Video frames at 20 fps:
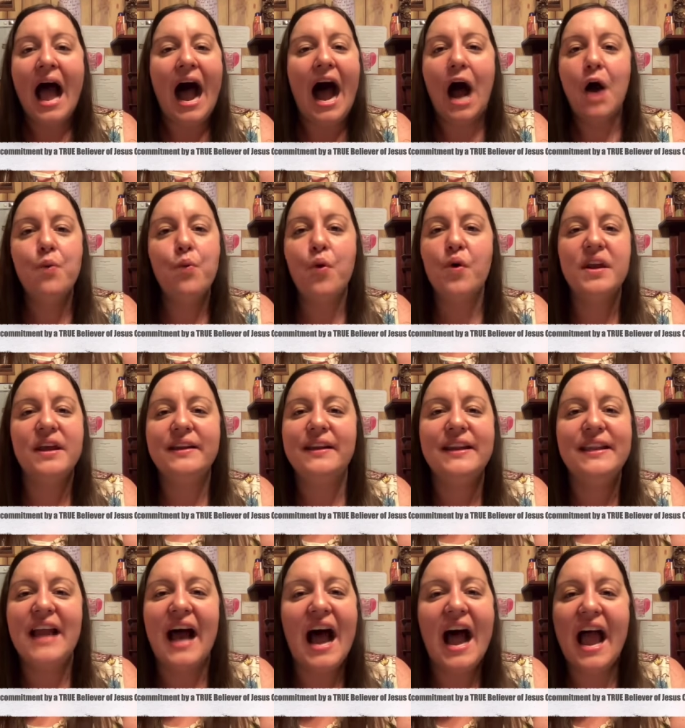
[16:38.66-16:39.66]
I want to
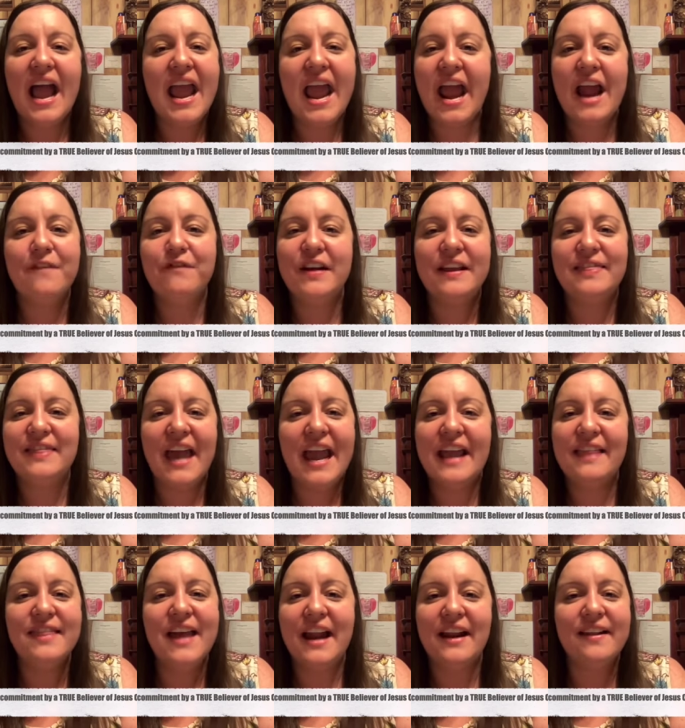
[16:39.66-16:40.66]
deny
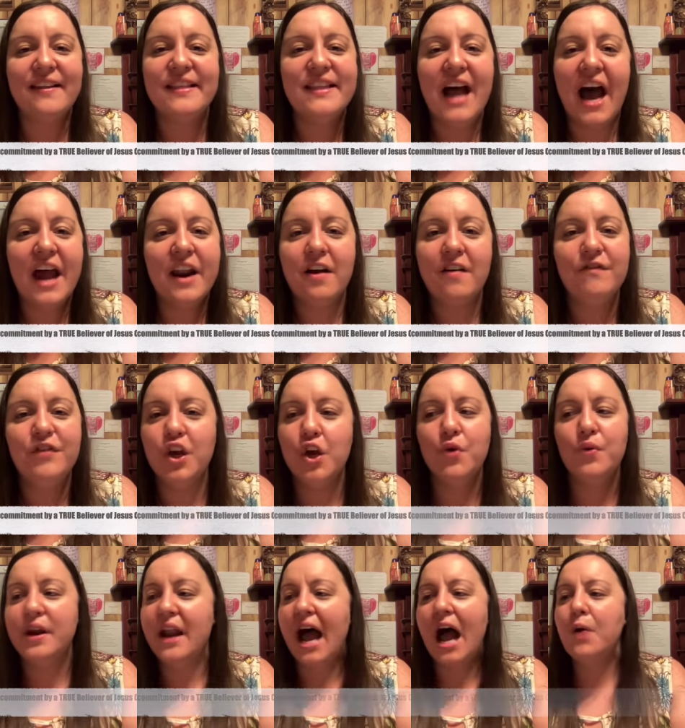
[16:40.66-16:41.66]
everything that is not of
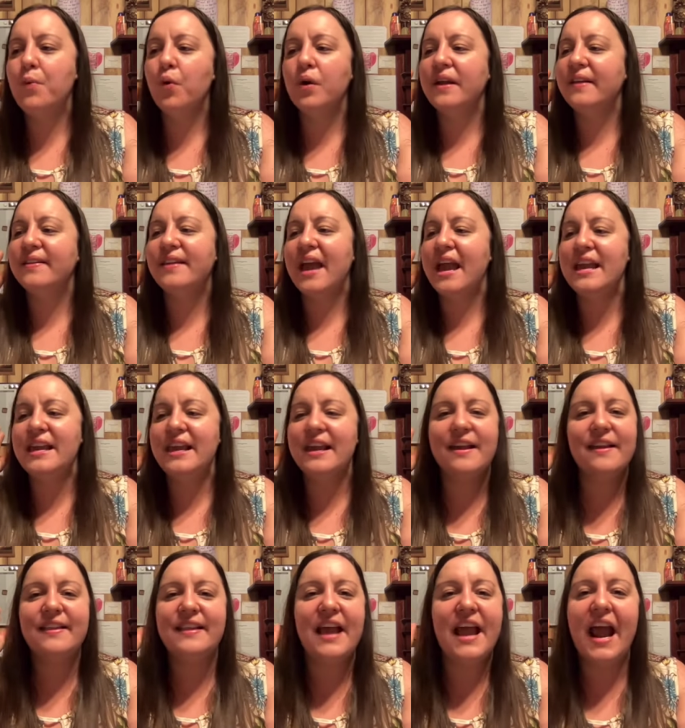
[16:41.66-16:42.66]
you, and I want to say
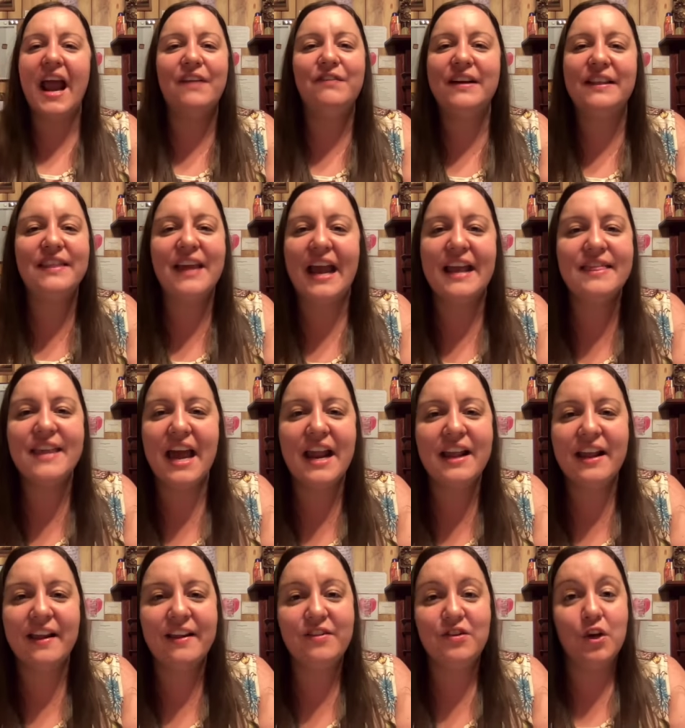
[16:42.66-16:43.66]
yes to everything that
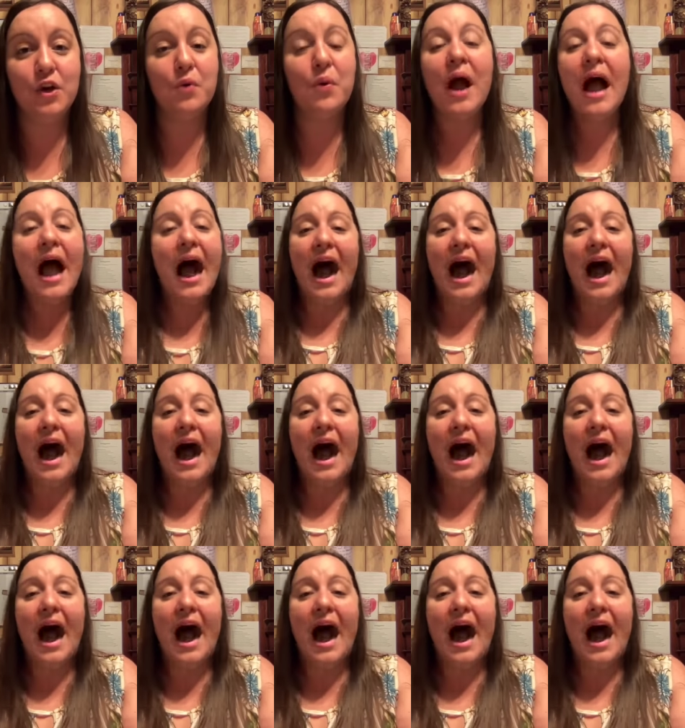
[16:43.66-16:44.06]
is you.